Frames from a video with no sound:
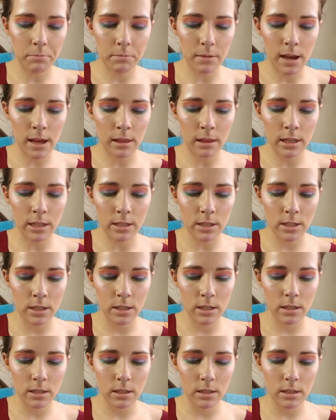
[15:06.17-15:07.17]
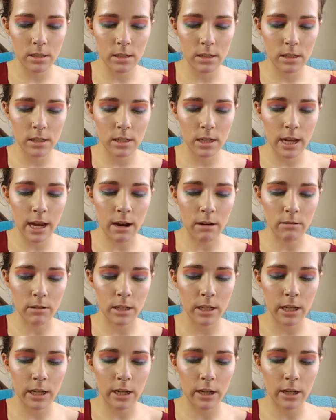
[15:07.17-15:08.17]
at least out
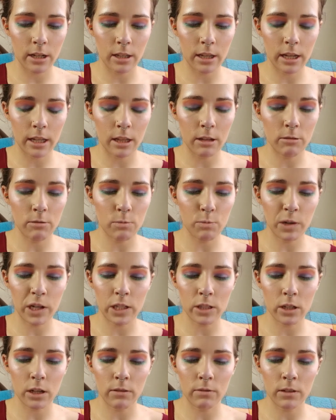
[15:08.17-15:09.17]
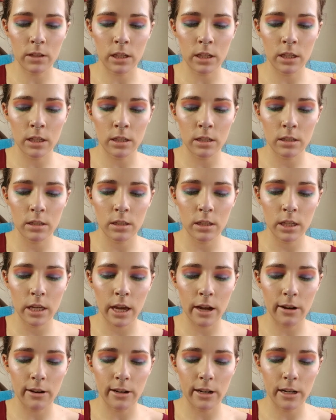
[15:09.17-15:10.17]
here. Like, those brands aren't really
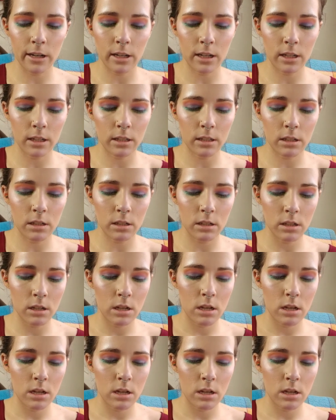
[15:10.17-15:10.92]
carried in